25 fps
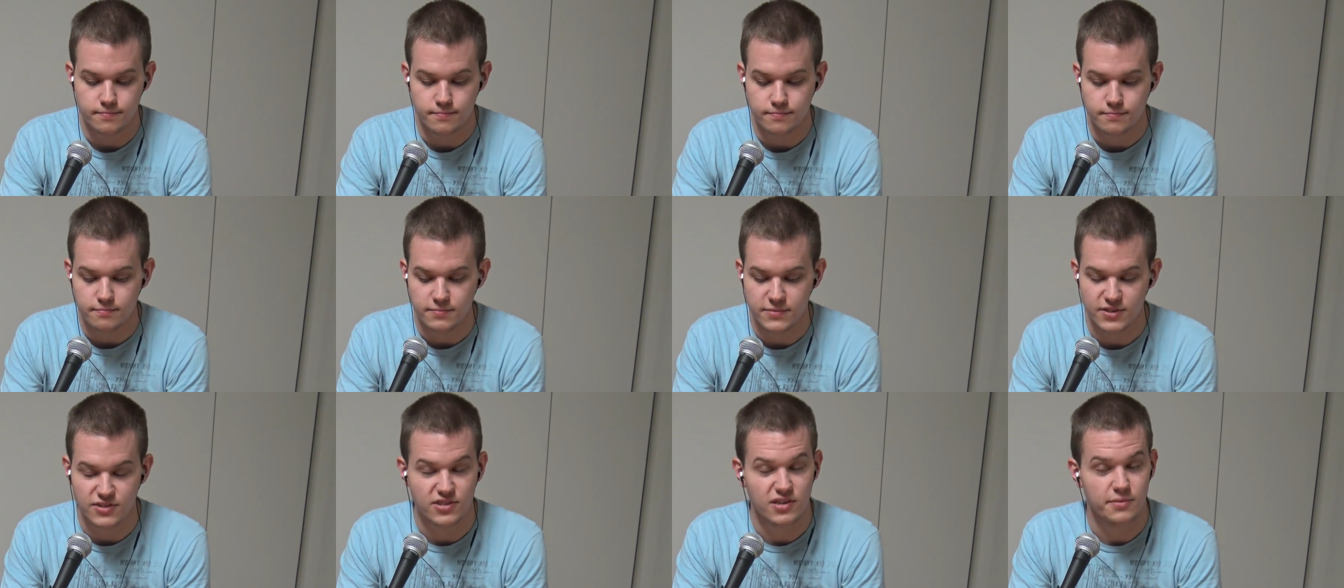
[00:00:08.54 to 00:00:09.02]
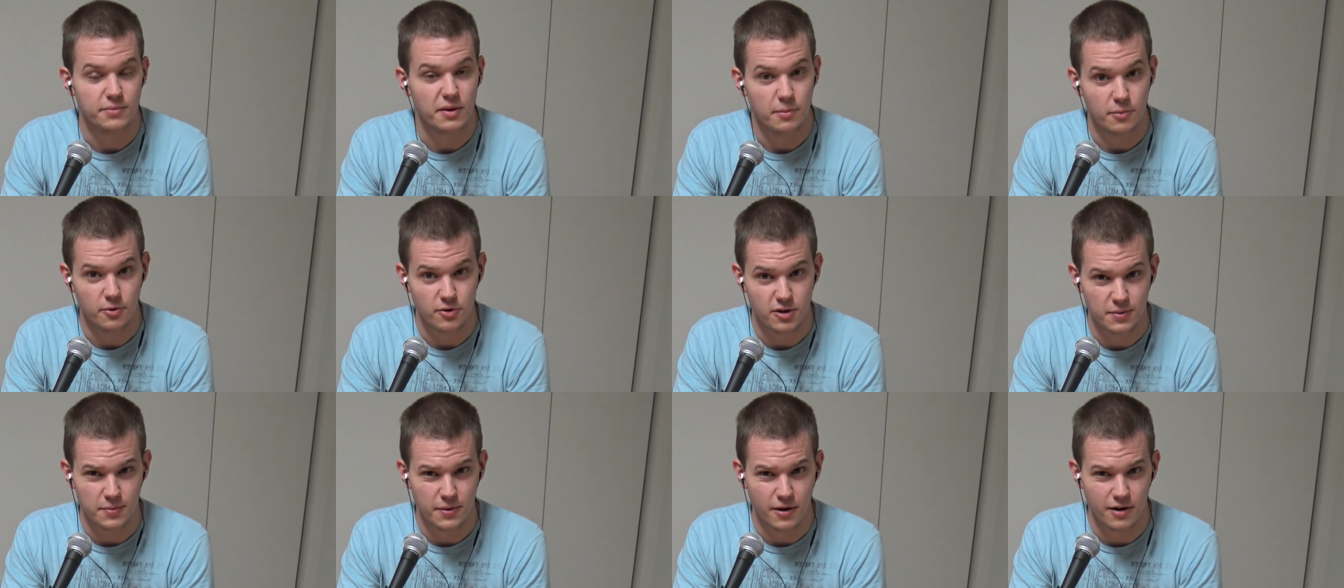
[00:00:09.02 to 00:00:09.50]
This is going to be a
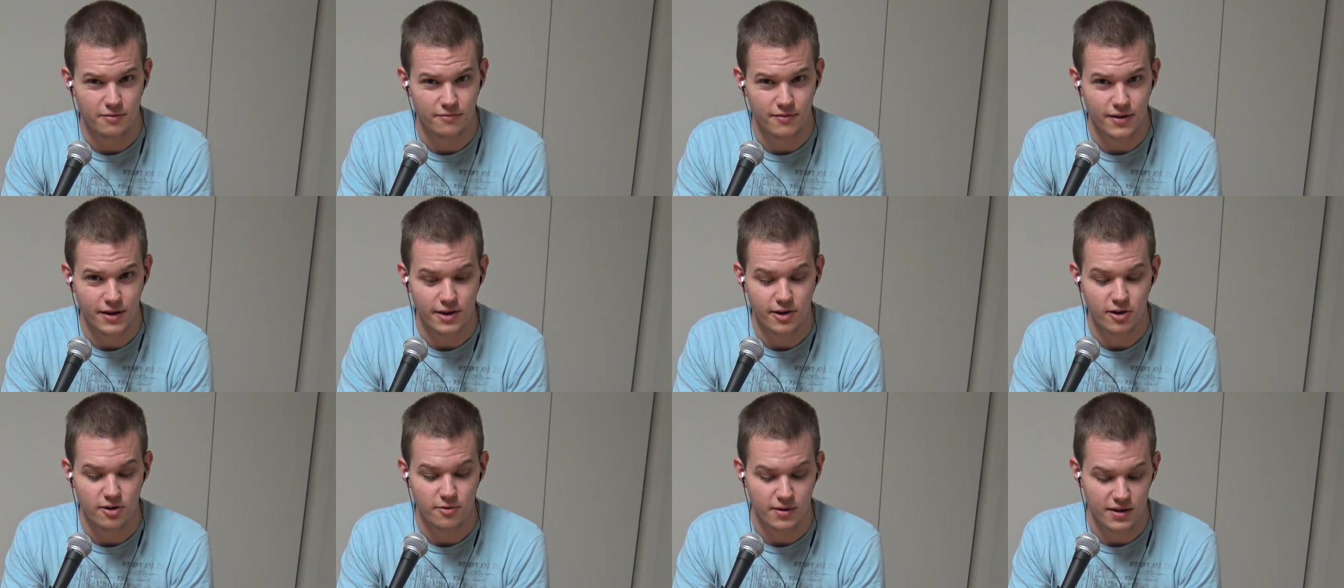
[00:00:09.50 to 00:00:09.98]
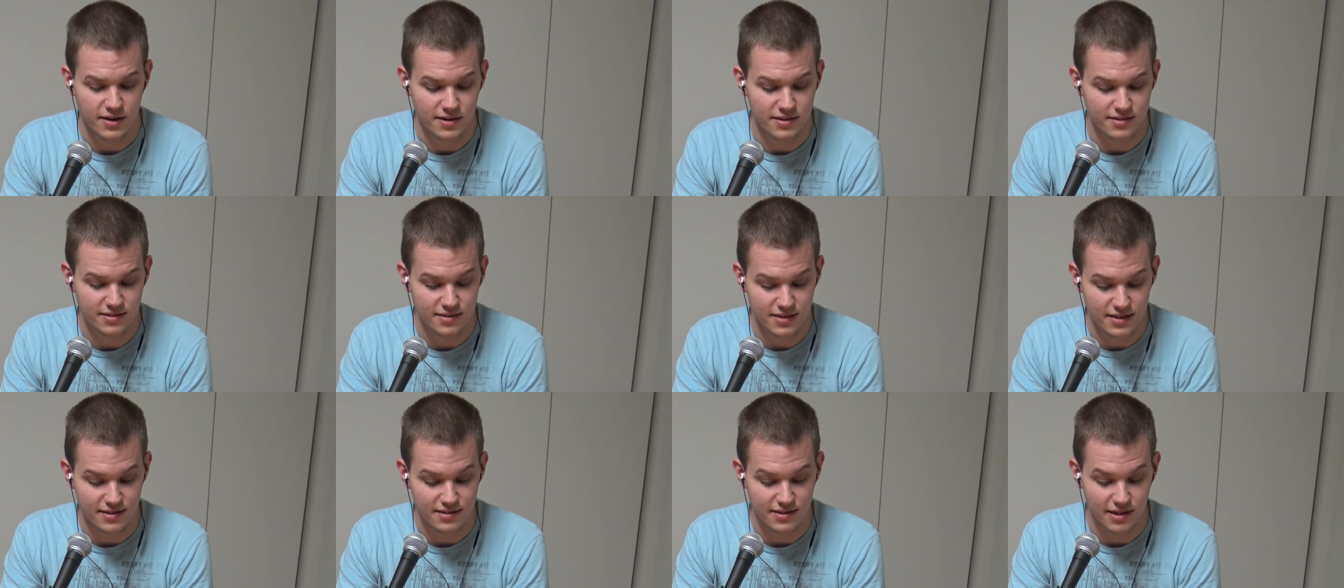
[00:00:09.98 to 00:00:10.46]
multi-part video because
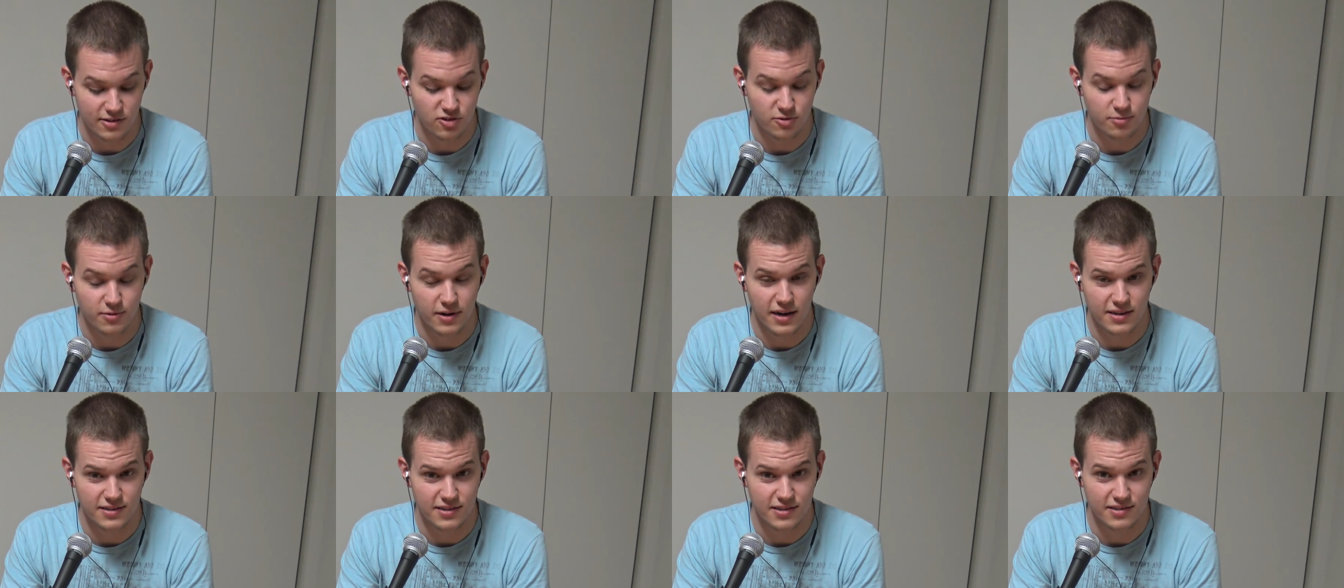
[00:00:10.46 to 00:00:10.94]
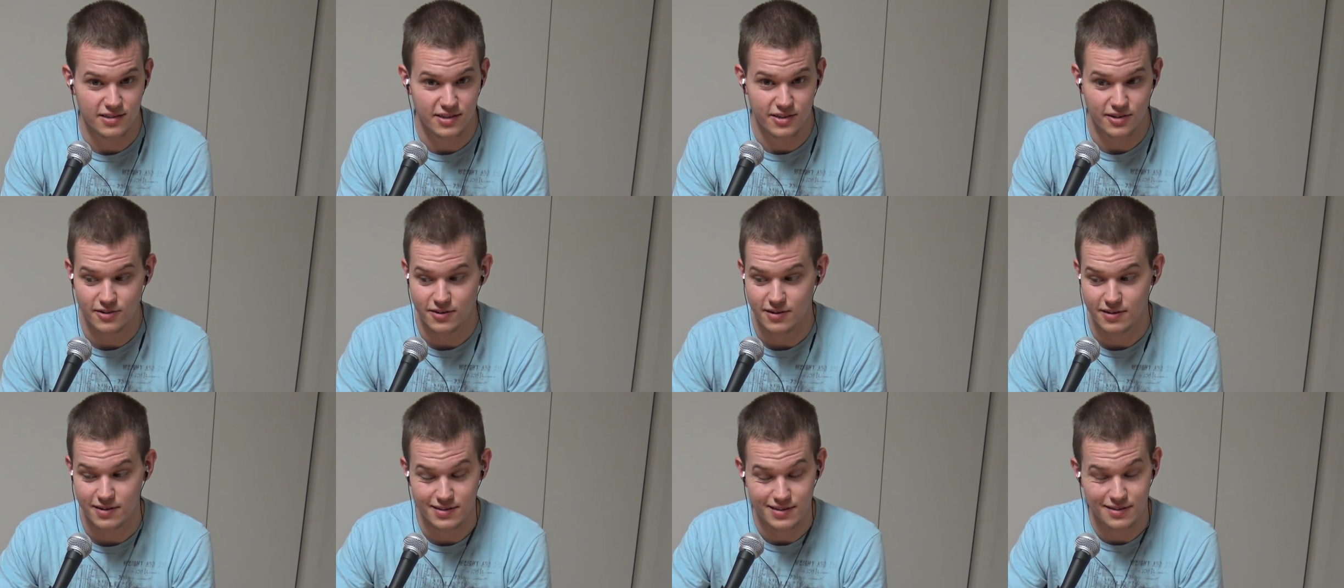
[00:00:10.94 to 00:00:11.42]
the central processing
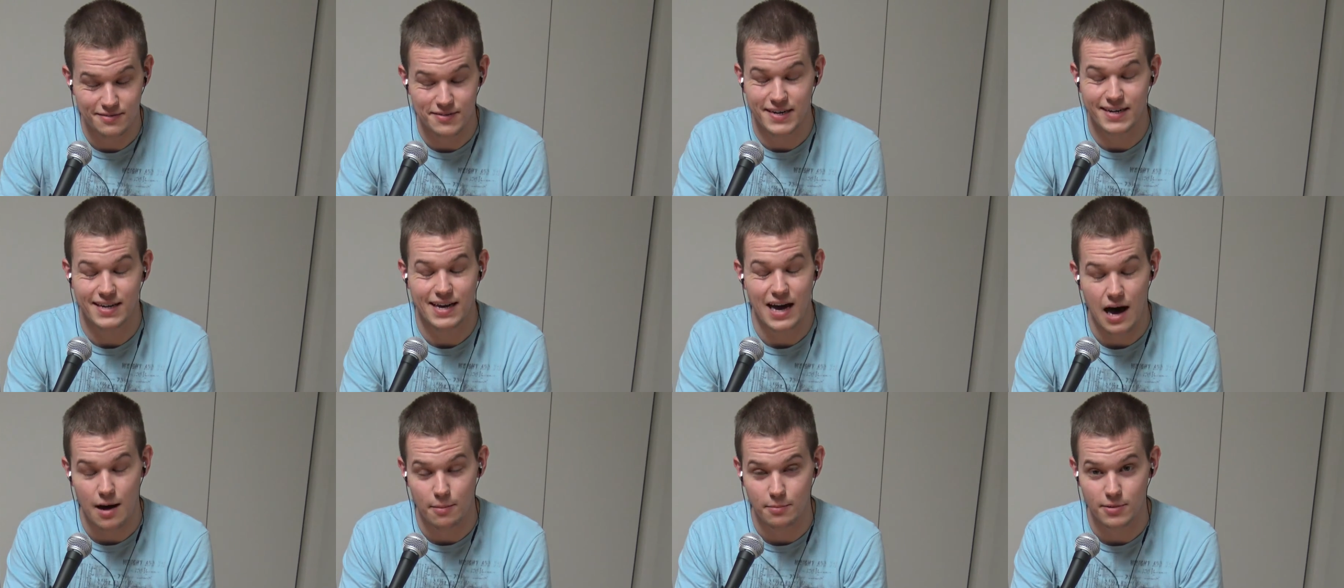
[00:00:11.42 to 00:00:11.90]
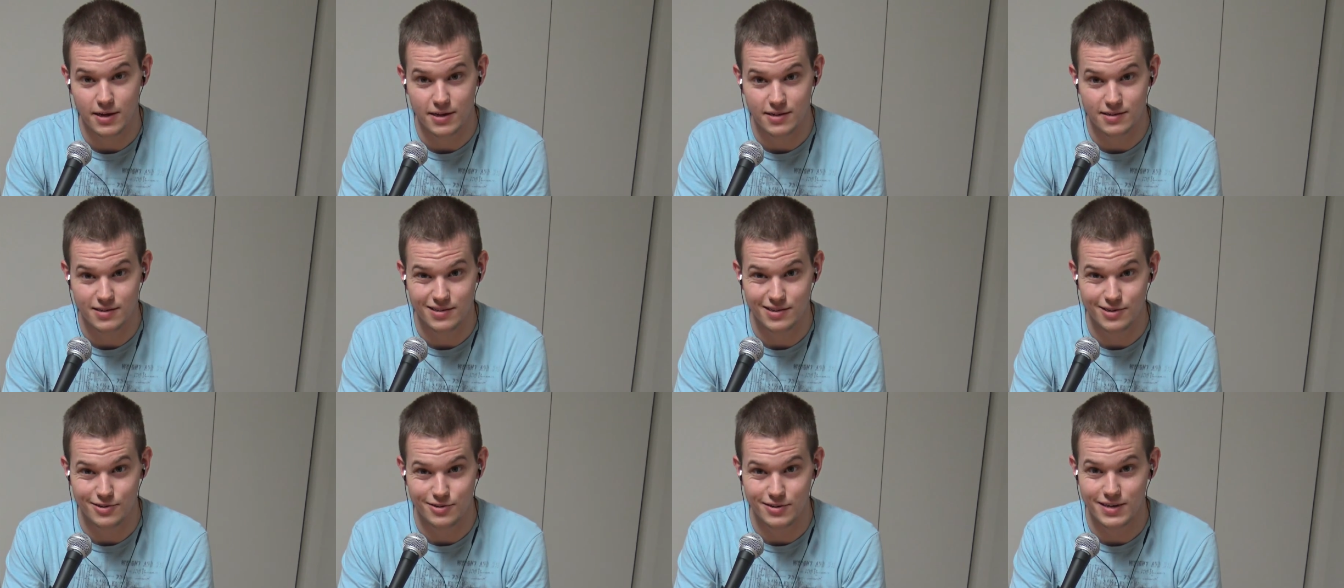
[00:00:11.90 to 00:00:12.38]
unit is a very complex
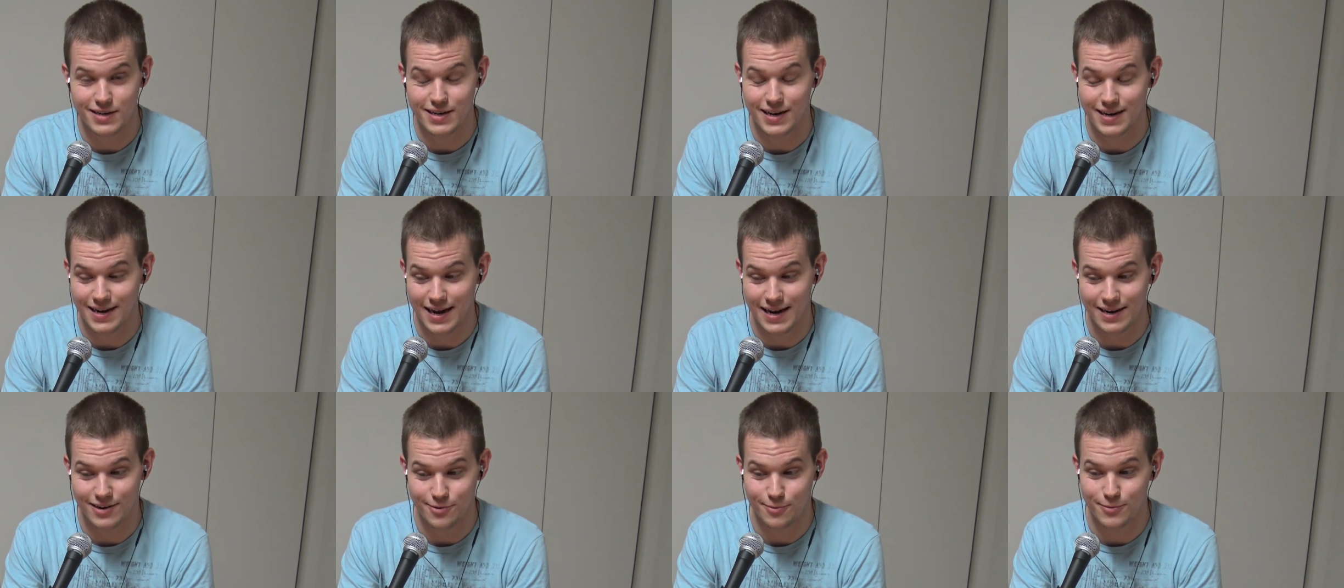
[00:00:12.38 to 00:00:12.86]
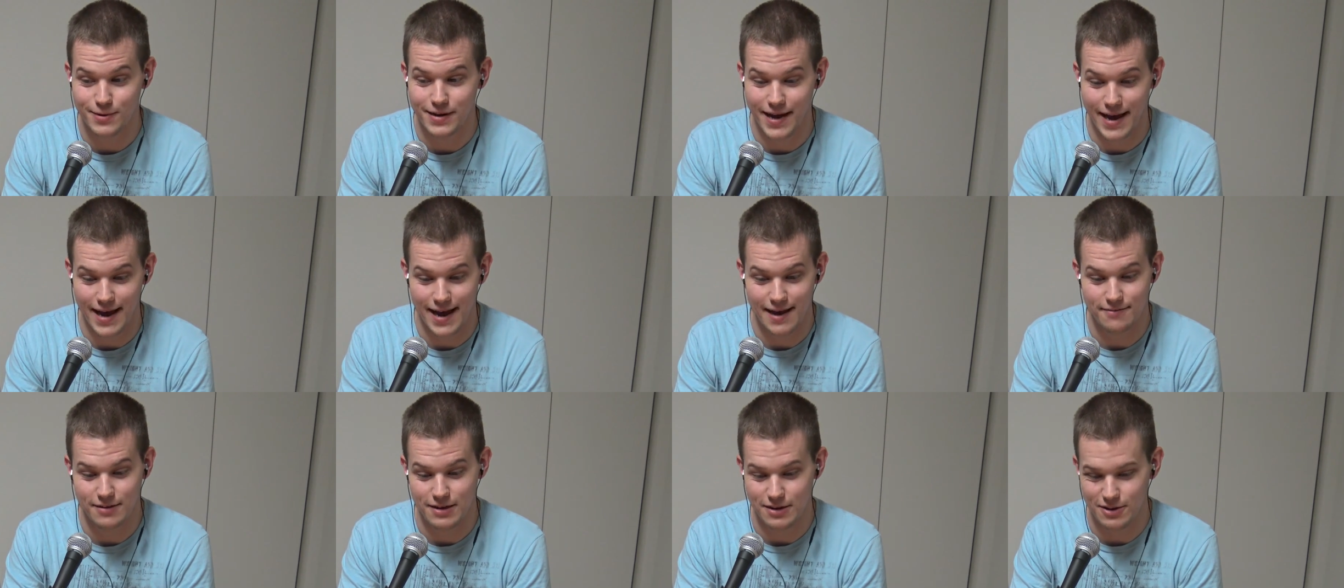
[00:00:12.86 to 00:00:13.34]
unit and I don't want to
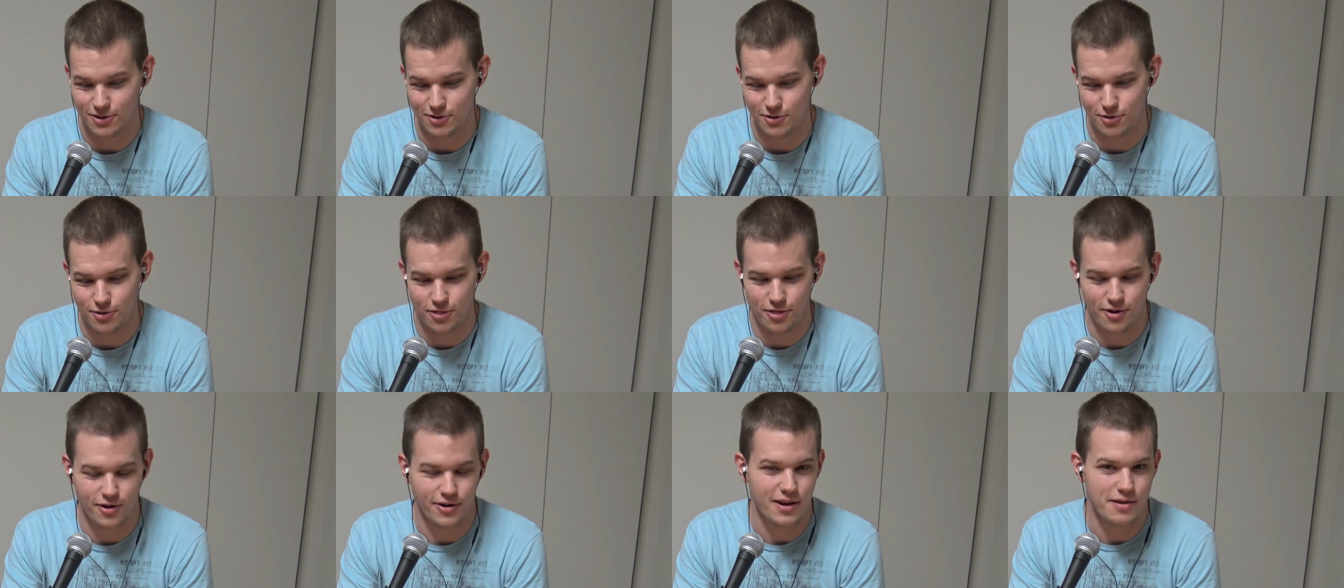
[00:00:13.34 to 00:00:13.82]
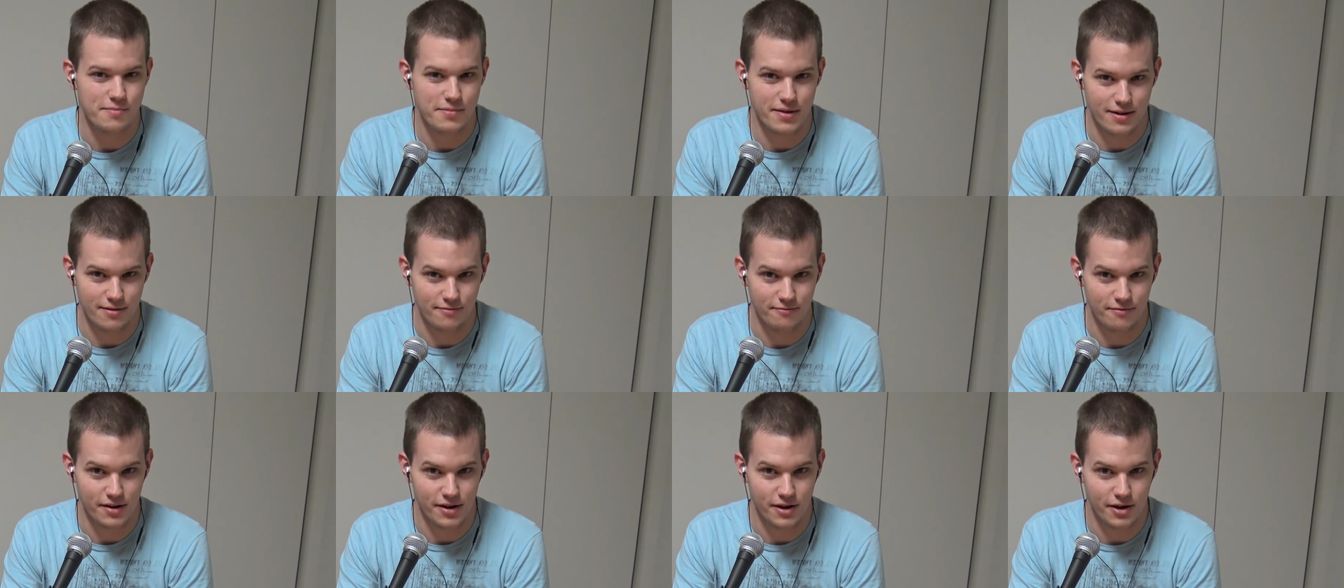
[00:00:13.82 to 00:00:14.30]
have a 30-minute
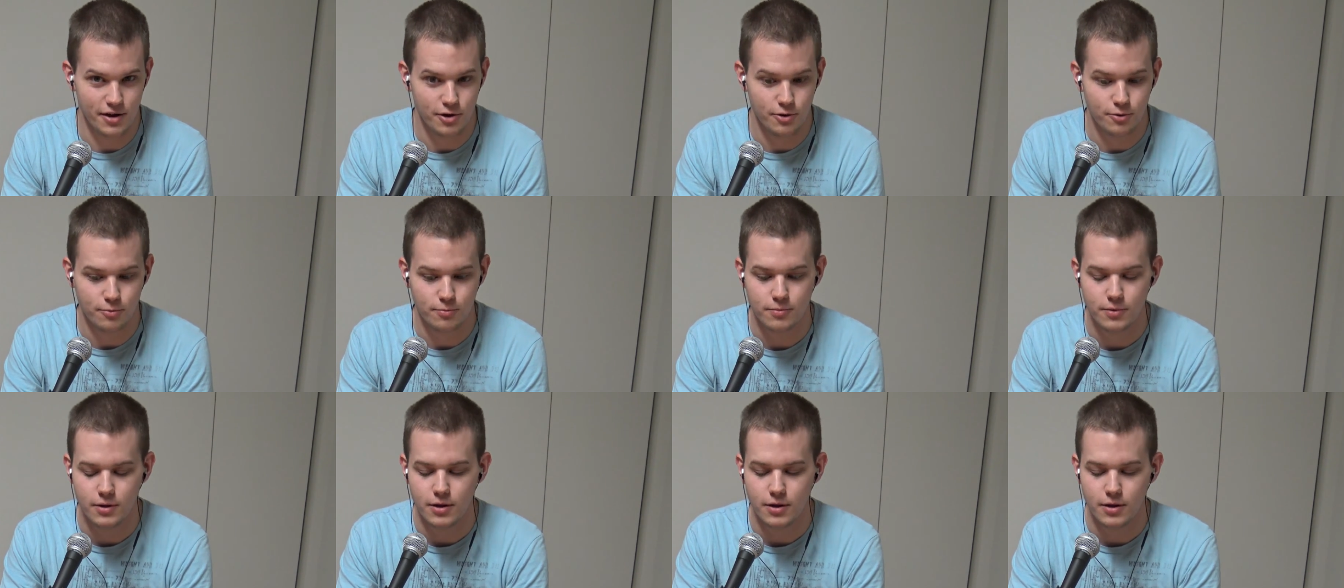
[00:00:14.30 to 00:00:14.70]
video.